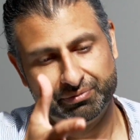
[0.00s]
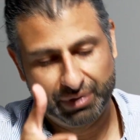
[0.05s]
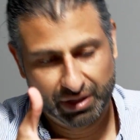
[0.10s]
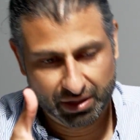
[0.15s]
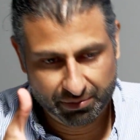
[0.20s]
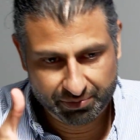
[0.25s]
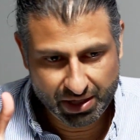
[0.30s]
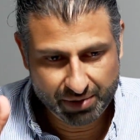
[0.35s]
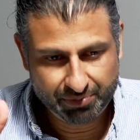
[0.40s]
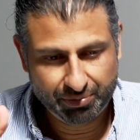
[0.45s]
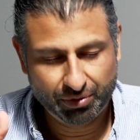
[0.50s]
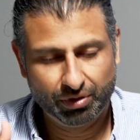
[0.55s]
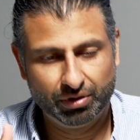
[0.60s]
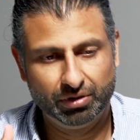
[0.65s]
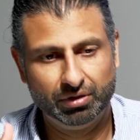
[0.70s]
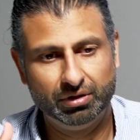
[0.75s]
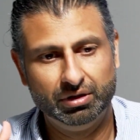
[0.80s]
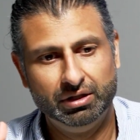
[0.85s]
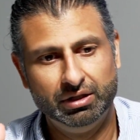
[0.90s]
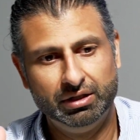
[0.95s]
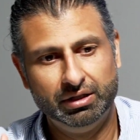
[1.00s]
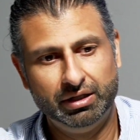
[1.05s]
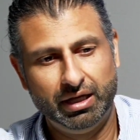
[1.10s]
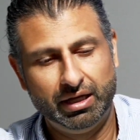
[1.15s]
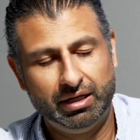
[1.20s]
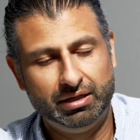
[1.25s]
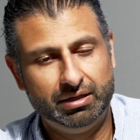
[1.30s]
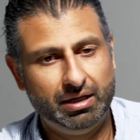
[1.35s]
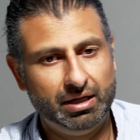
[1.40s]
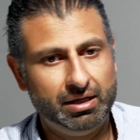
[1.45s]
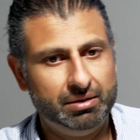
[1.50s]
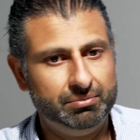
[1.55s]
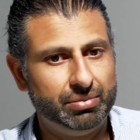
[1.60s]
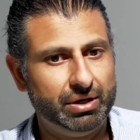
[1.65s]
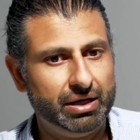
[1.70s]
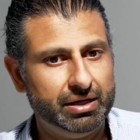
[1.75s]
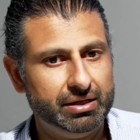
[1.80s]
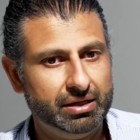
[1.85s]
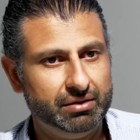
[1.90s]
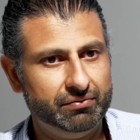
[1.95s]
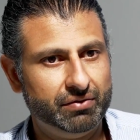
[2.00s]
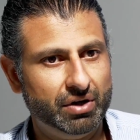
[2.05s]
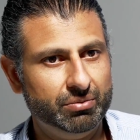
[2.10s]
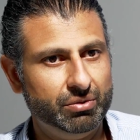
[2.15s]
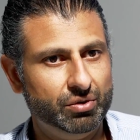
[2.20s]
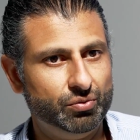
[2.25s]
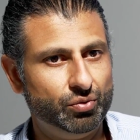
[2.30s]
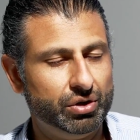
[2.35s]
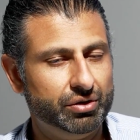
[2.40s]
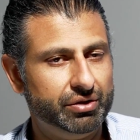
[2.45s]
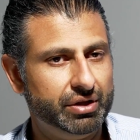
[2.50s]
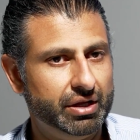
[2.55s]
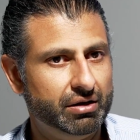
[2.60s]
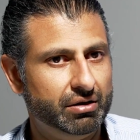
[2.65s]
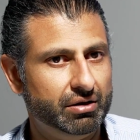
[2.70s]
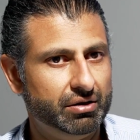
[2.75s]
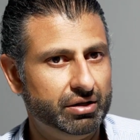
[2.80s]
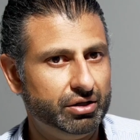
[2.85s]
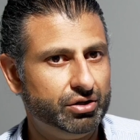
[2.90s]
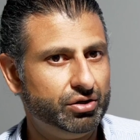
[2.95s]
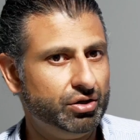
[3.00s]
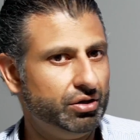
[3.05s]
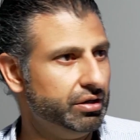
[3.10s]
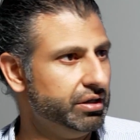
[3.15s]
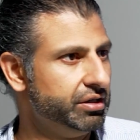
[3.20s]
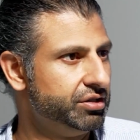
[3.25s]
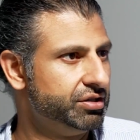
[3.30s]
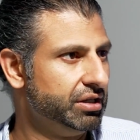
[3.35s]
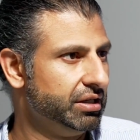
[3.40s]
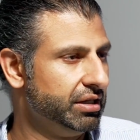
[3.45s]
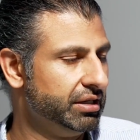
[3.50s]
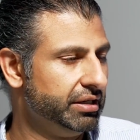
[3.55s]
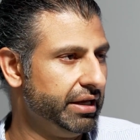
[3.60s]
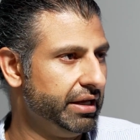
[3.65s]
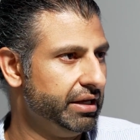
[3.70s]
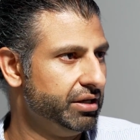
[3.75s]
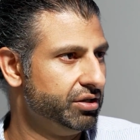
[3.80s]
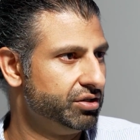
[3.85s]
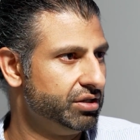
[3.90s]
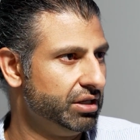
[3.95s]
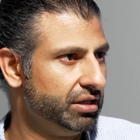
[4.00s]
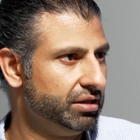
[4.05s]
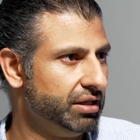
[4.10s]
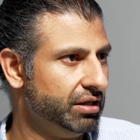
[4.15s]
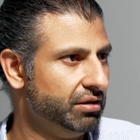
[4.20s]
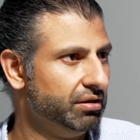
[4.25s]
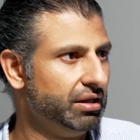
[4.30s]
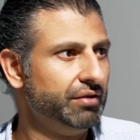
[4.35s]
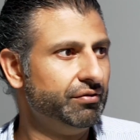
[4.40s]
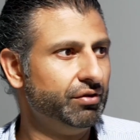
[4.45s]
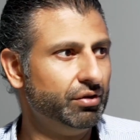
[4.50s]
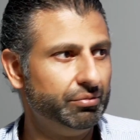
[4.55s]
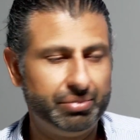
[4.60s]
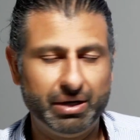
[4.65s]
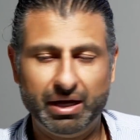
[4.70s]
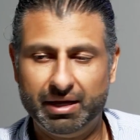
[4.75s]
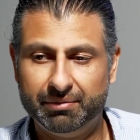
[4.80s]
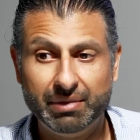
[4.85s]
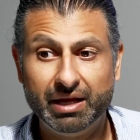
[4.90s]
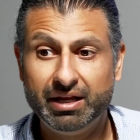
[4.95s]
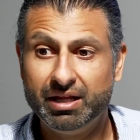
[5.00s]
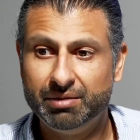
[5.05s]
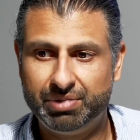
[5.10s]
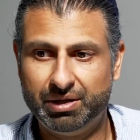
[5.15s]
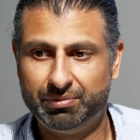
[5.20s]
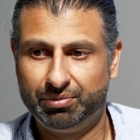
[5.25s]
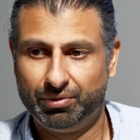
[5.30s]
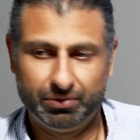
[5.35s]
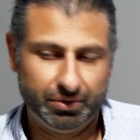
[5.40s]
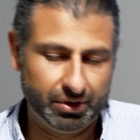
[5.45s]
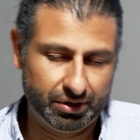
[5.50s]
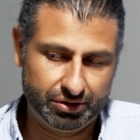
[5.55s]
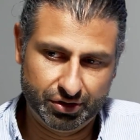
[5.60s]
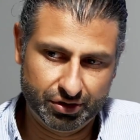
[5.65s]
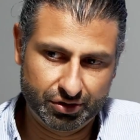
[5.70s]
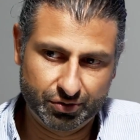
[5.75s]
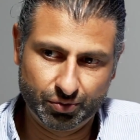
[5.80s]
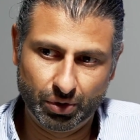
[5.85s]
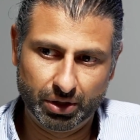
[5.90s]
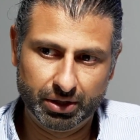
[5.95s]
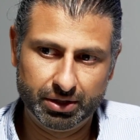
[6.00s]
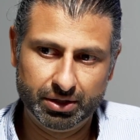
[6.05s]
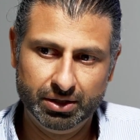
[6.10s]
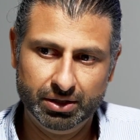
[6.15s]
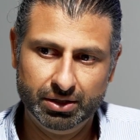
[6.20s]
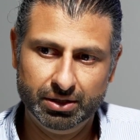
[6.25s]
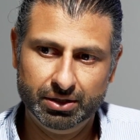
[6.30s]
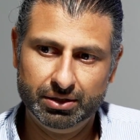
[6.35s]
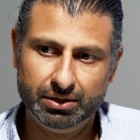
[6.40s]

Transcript: by the people, and by the environment where they are encouraged and engaged at their level by many people, not just one.